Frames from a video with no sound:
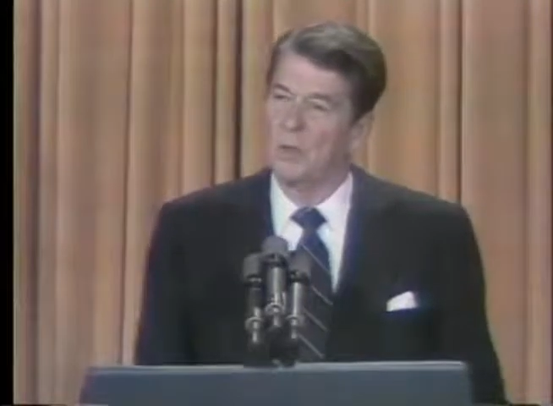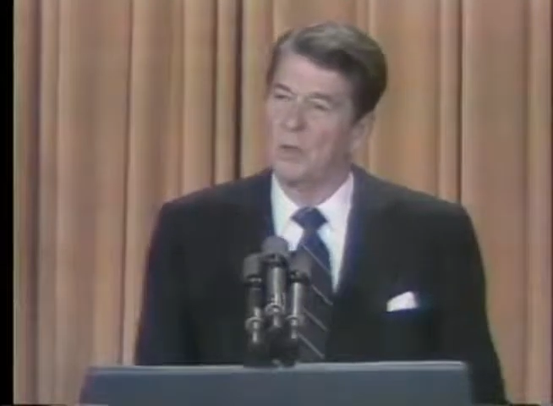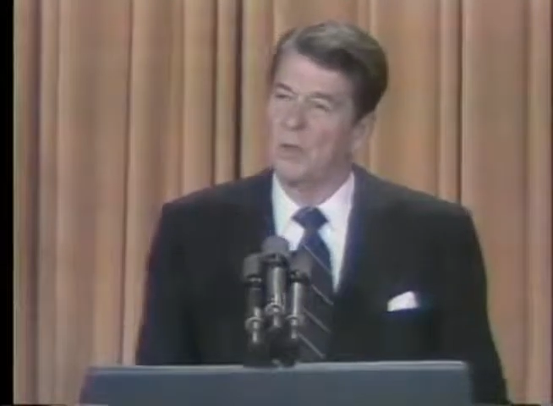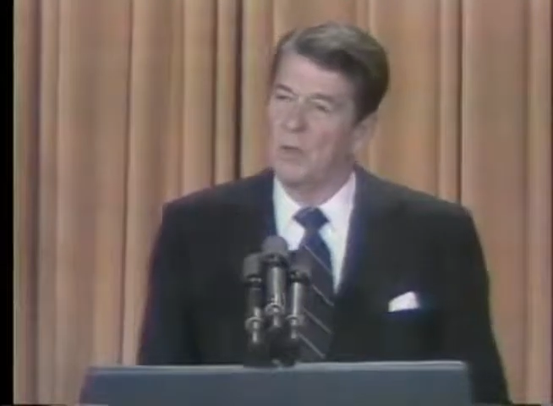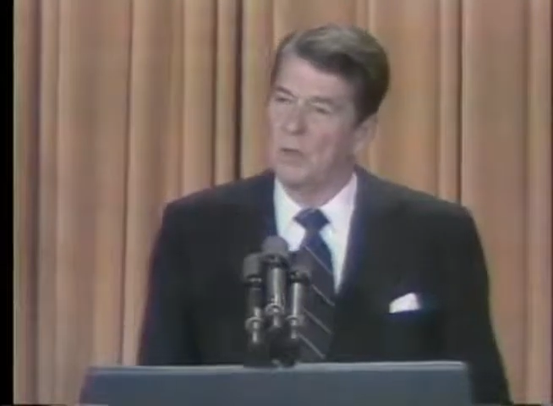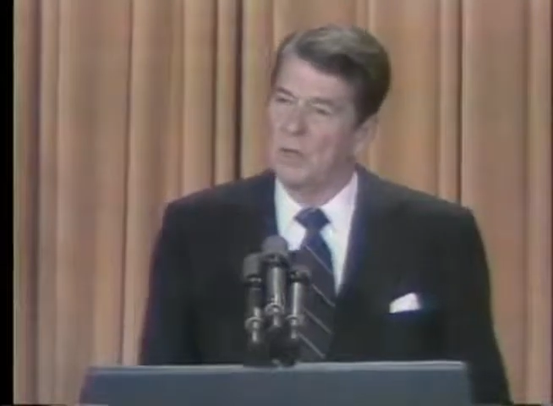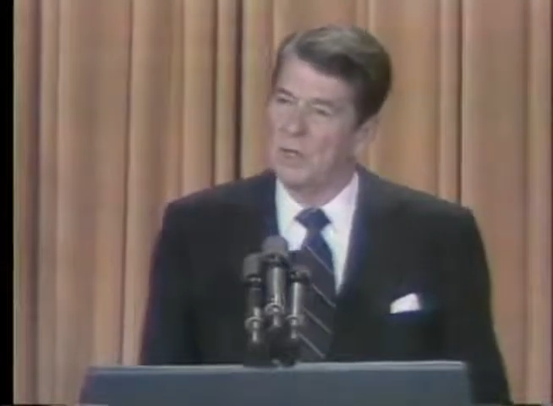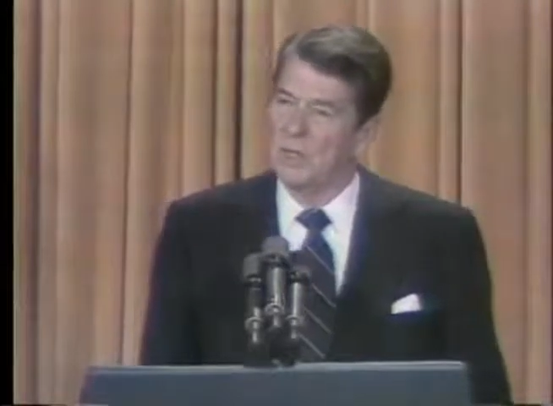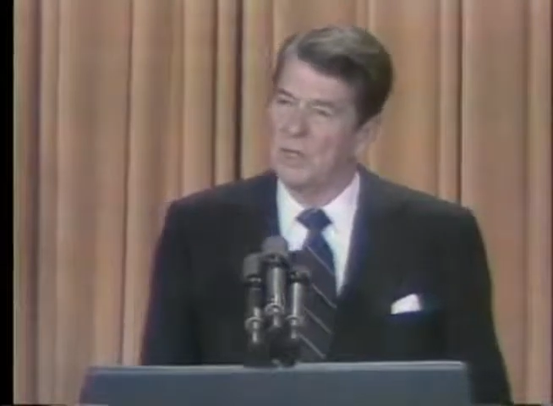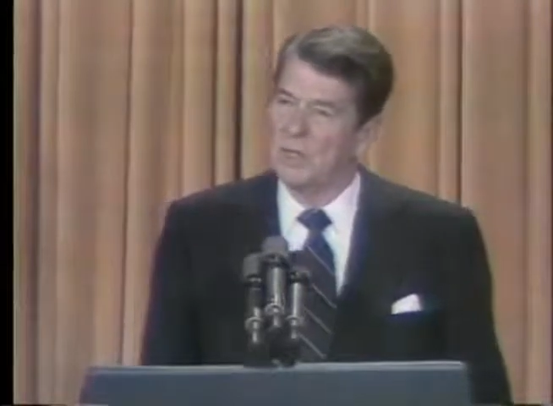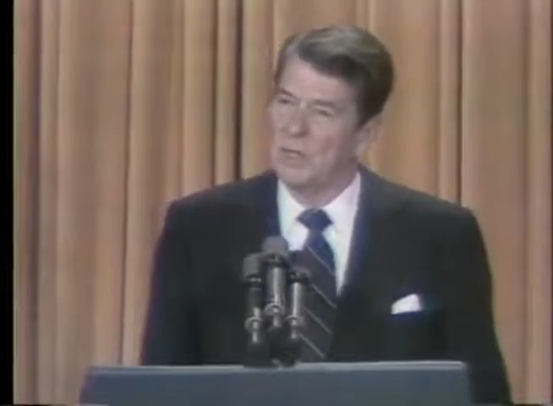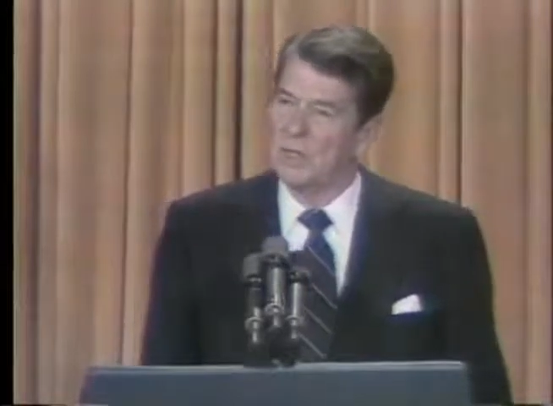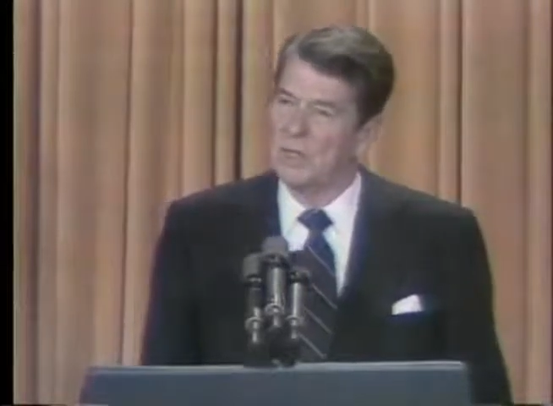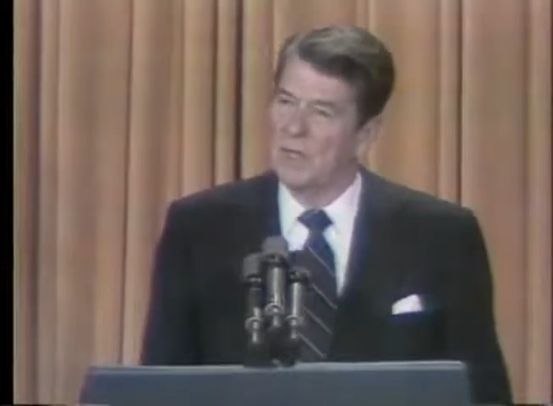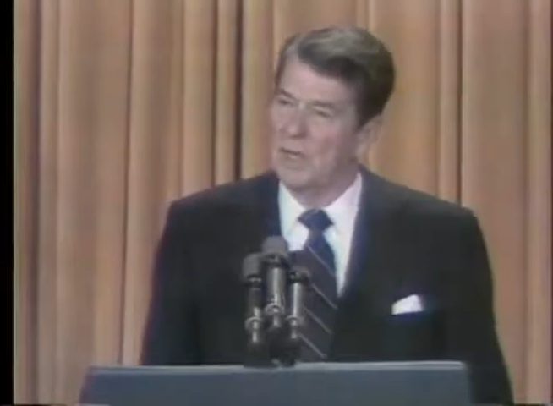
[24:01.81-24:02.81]

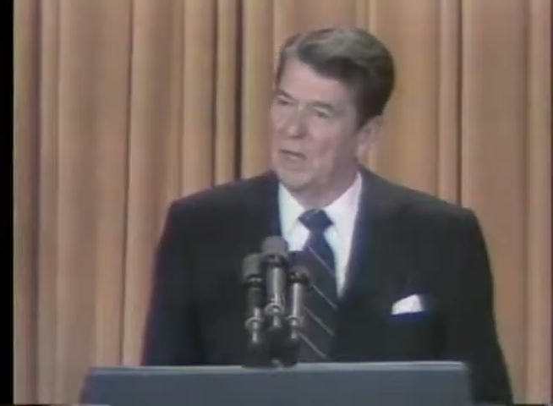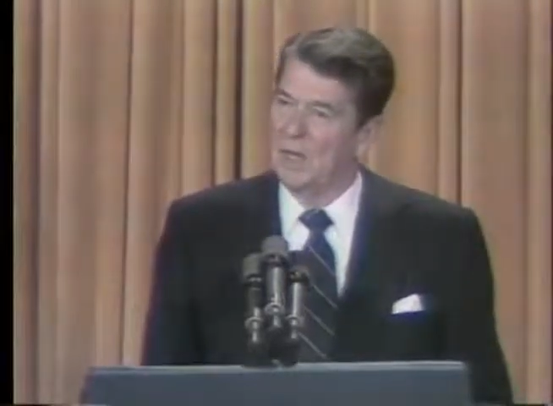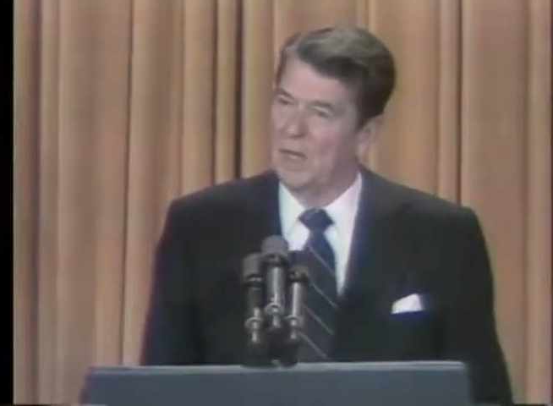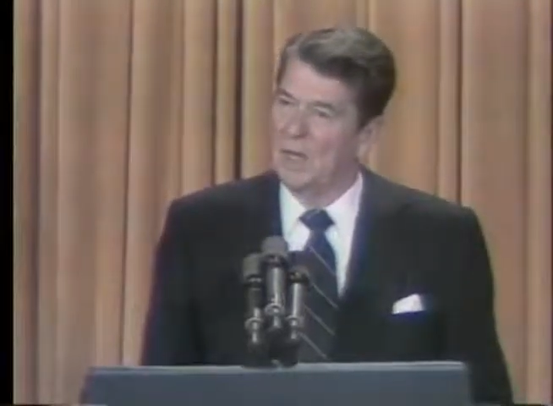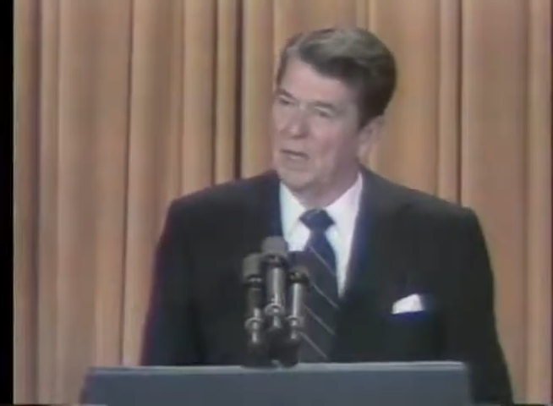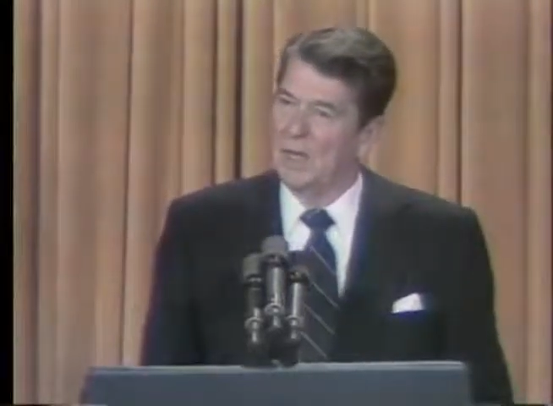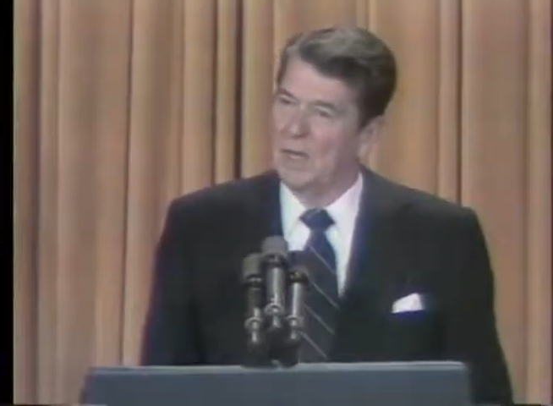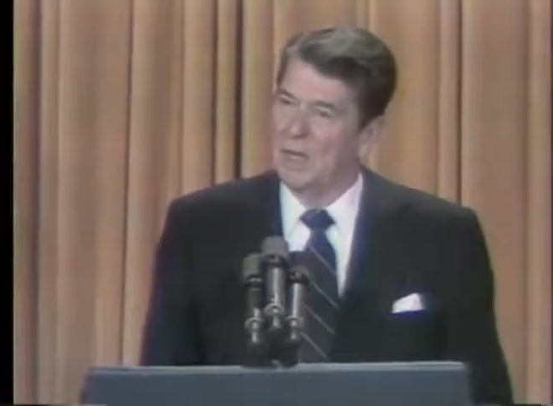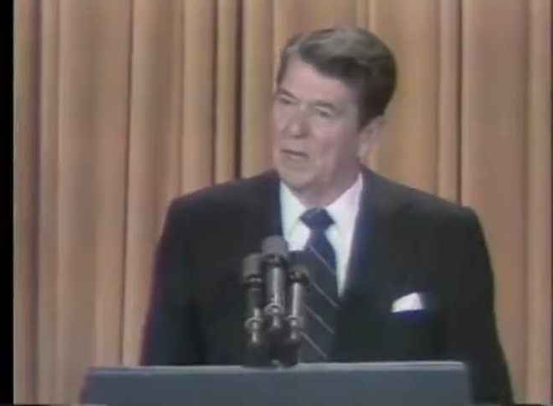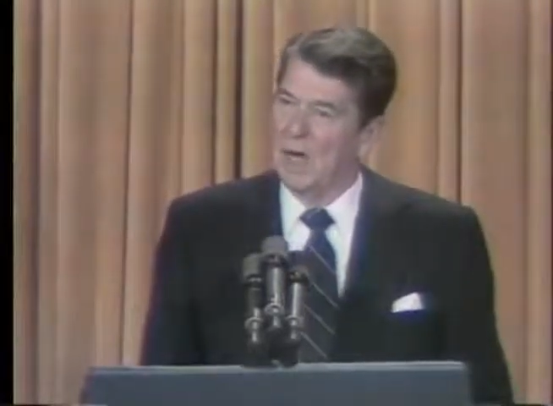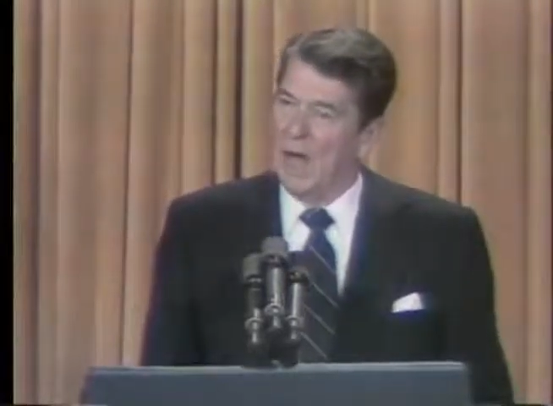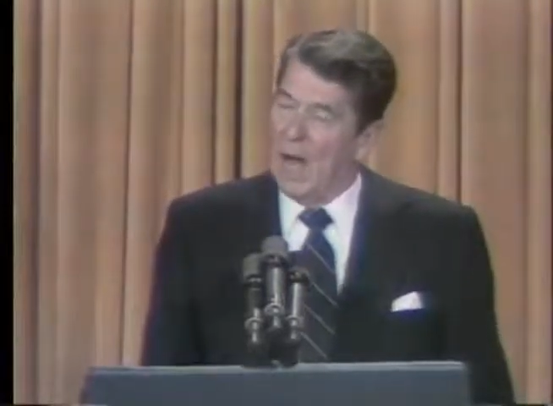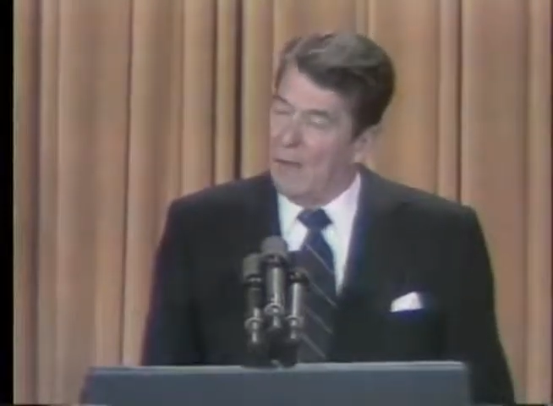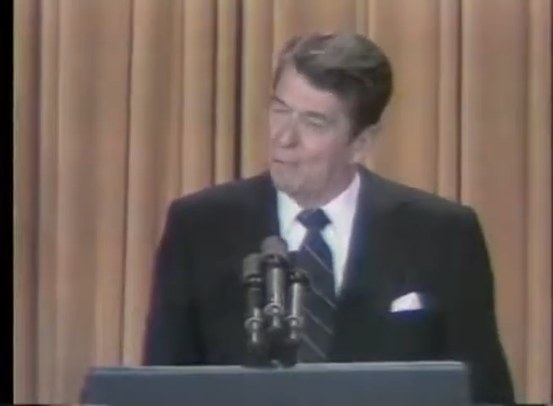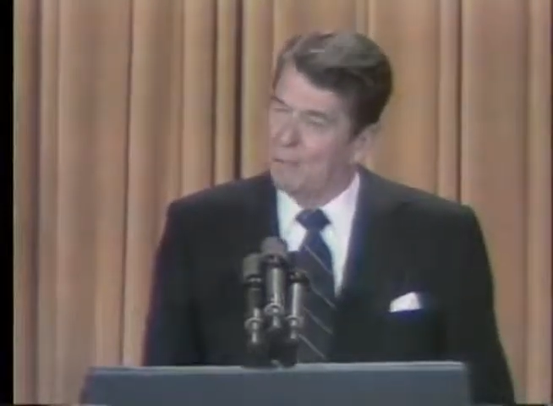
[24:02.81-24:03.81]
unions,
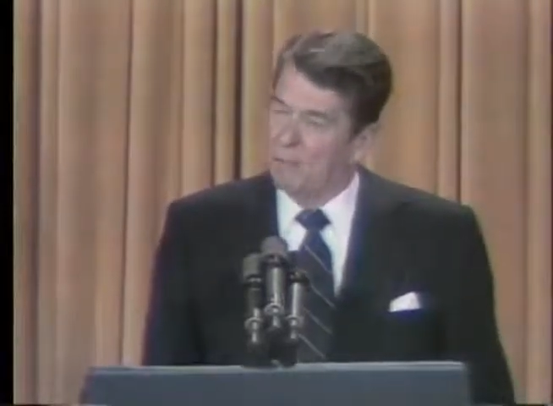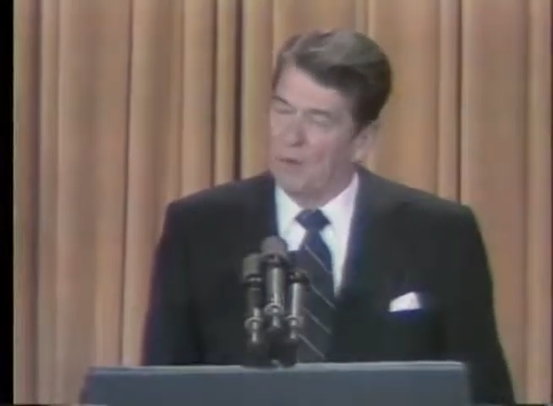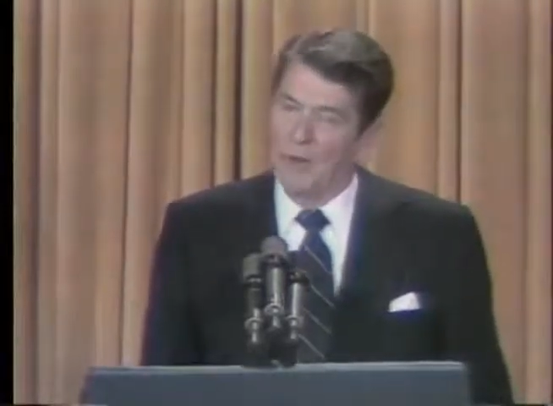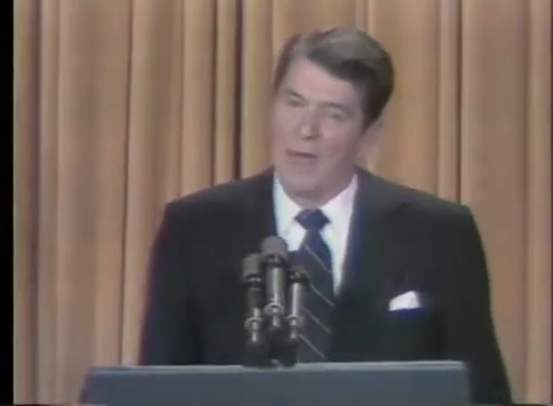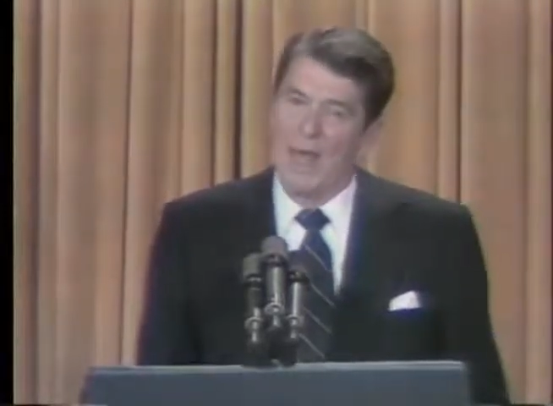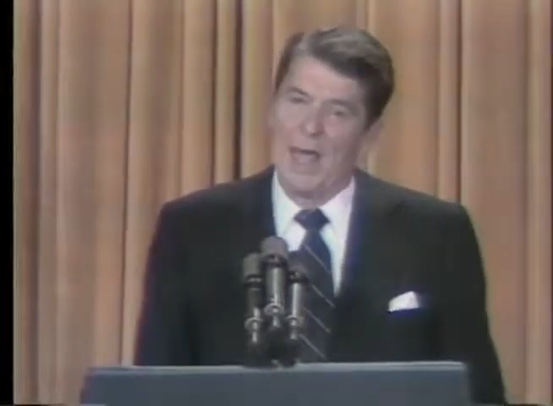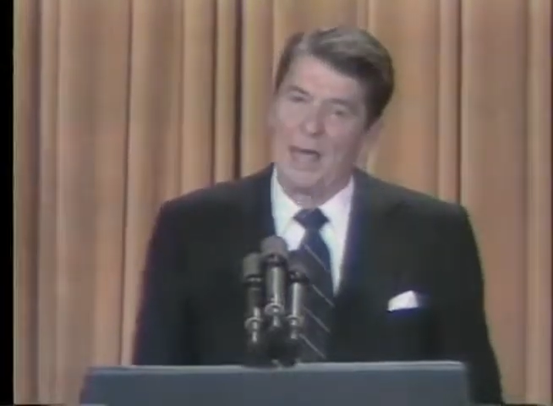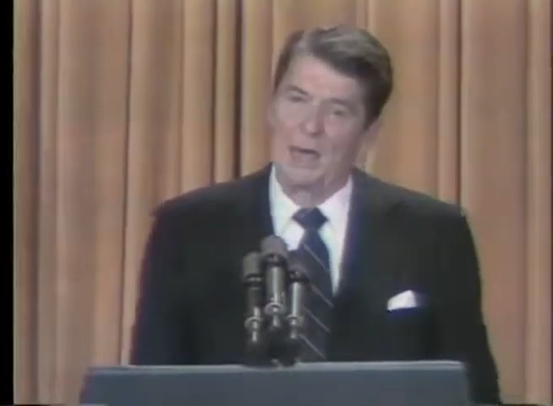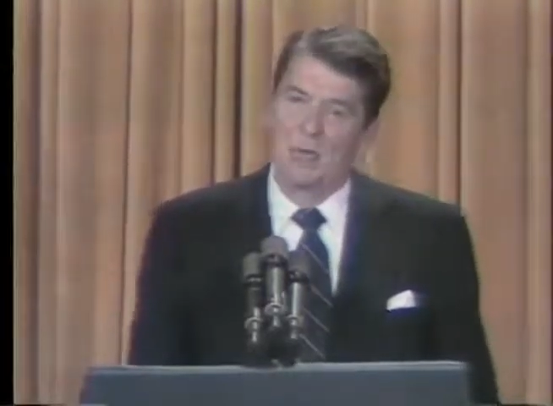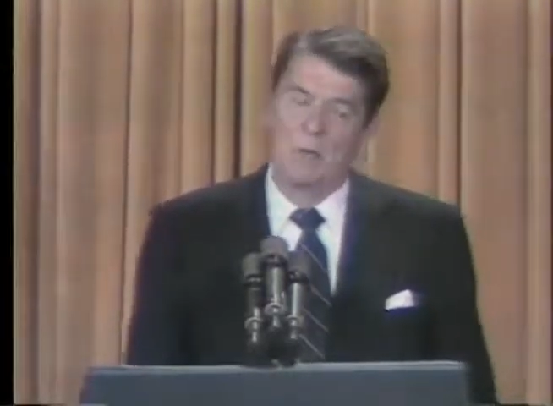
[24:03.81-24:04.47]
opt for land